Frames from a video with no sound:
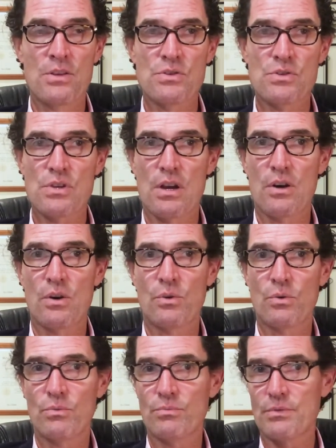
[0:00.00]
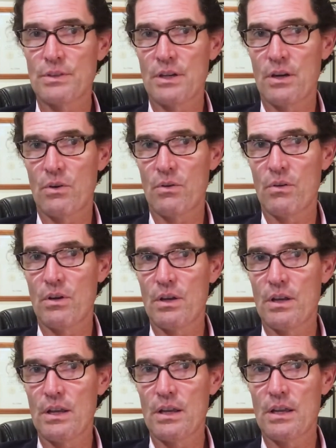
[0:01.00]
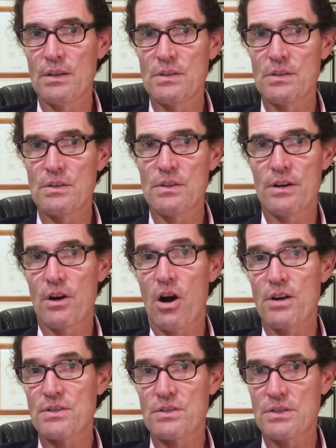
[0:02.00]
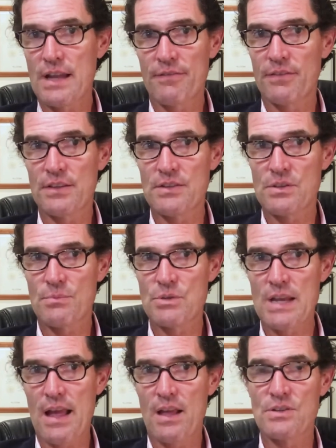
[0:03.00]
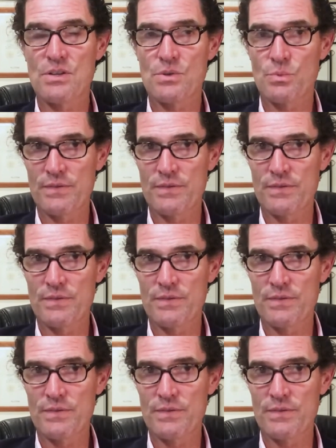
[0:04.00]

So, you know, there are definitely some challenges.